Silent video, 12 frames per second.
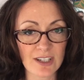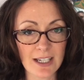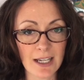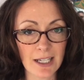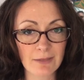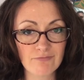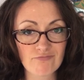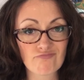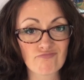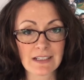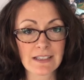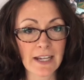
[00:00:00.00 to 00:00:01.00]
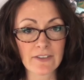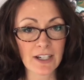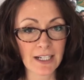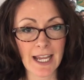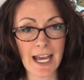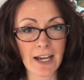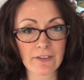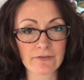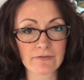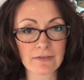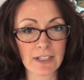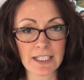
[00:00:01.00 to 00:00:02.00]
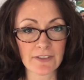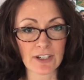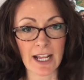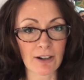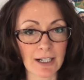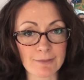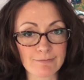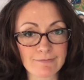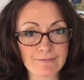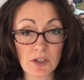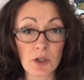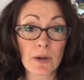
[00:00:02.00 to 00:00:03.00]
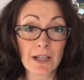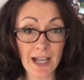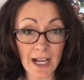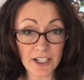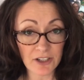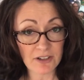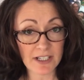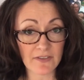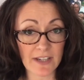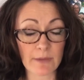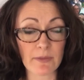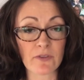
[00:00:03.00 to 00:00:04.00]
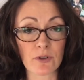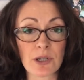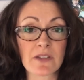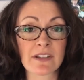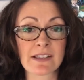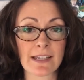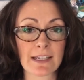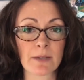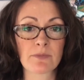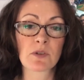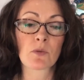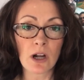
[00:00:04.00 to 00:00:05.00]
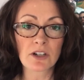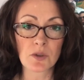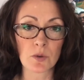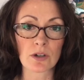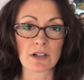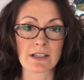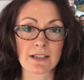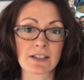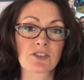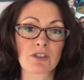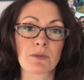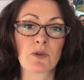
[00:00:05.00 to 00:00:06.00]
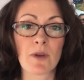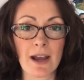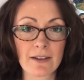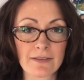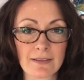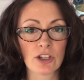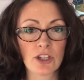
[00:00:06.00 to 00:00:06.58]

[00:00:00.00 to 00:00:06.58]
good time is never gonna have a different outcome. So quit knocking yourself down before you even stand up to walk towards the stream you have.